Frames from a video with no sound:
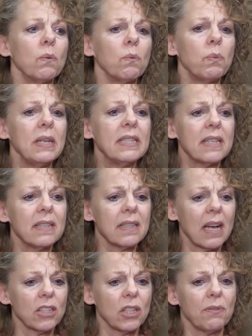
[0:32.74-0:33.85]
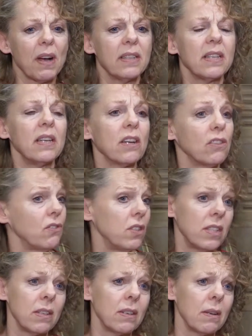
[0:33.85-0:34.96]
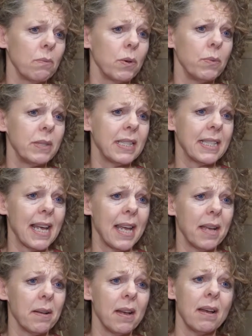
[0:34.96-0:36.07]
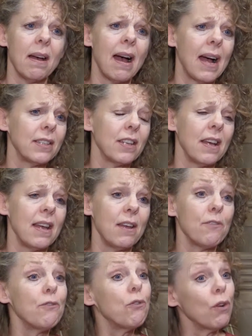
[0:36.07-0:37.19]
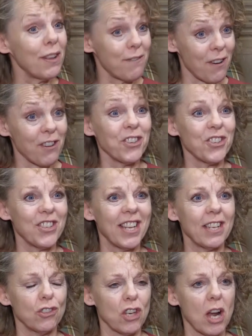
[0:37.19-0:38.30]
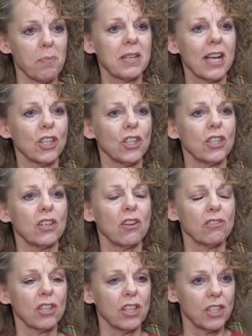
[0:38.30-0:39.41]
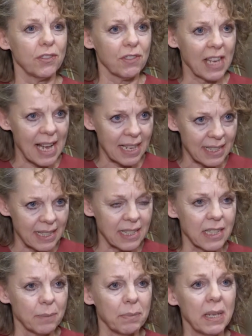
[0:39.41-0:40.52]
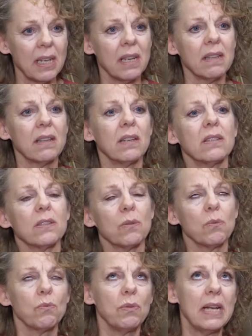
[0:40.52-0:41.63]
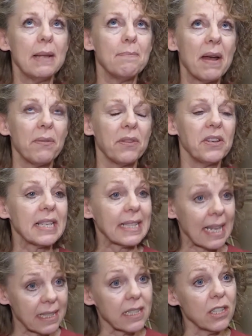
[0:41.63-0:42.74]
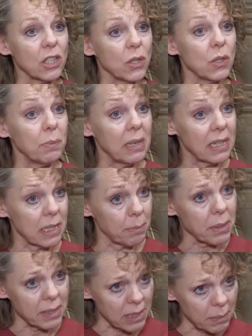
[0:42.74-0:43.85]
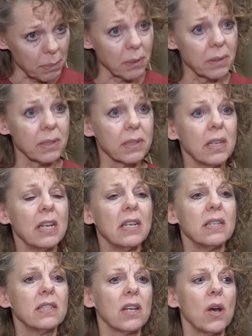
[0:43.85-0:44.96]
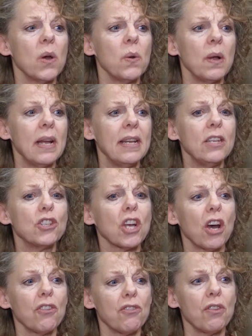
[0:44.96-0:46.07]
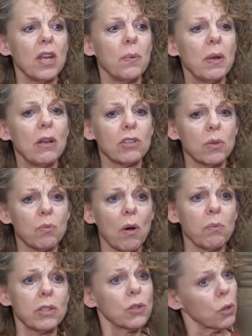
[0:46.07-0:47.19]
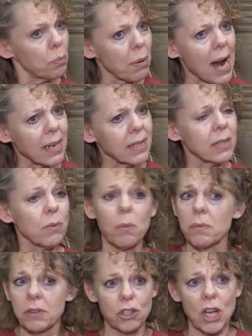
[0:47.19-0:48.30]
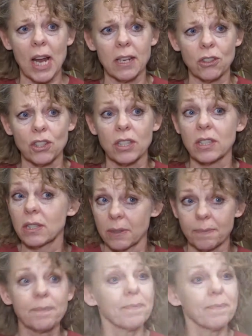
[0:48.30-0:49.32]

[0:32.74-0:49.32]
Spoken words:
We didn't actually find any countries that we would say had a fully functioning child protection and alternative care system that really met the necessity and suitability principles. So in each country we looked at what was good practice, what were the challenges.